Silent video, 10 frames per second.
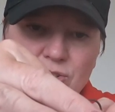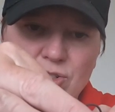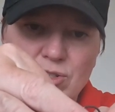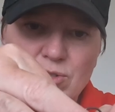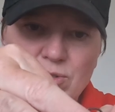
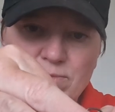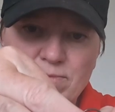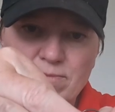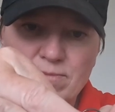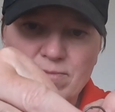snood.
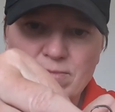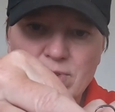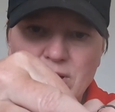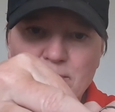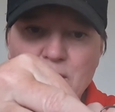
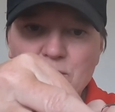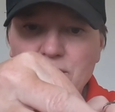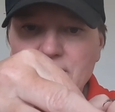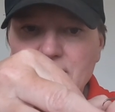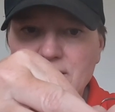I'm
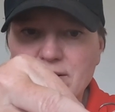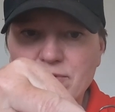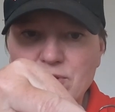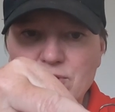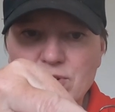holding the eye of
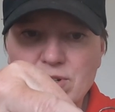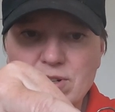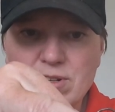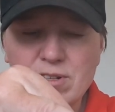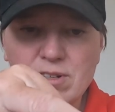the hook
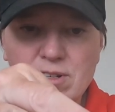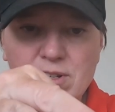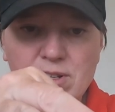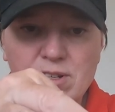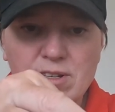
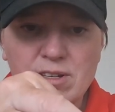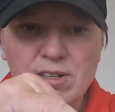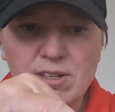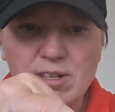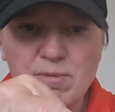
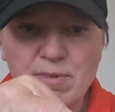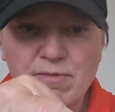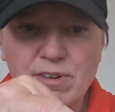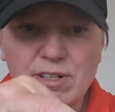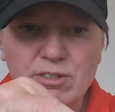in my
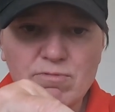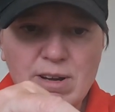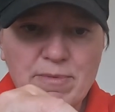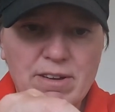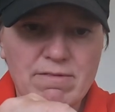fingers,
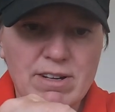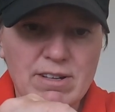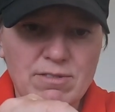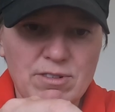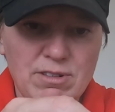wrap that
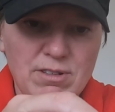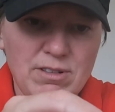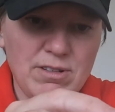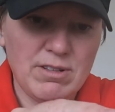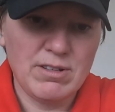round,
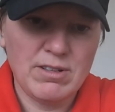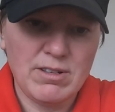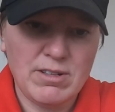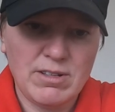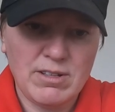
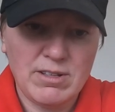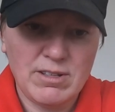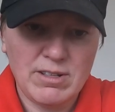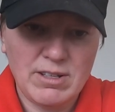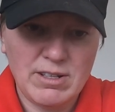
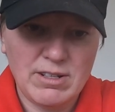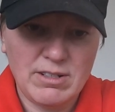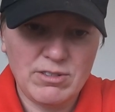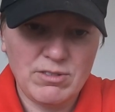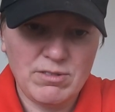and
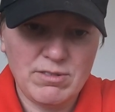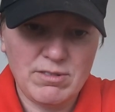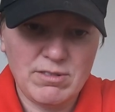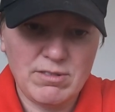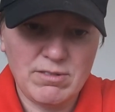I
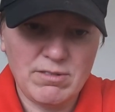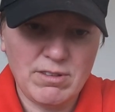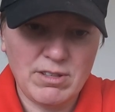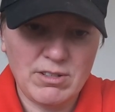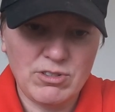
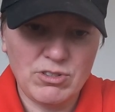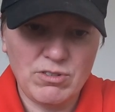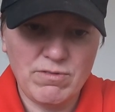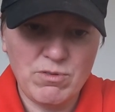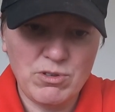think I'll just
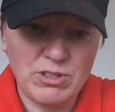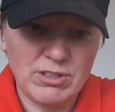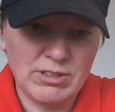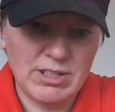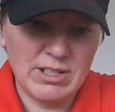do 4
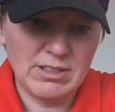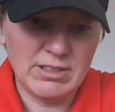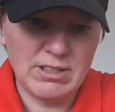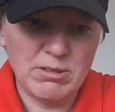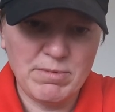turns here because
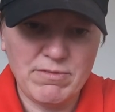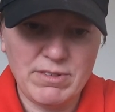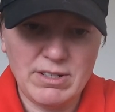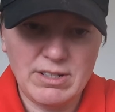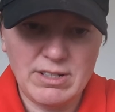it's a little bit
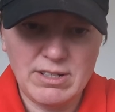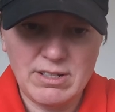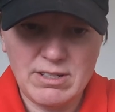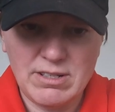fiddly.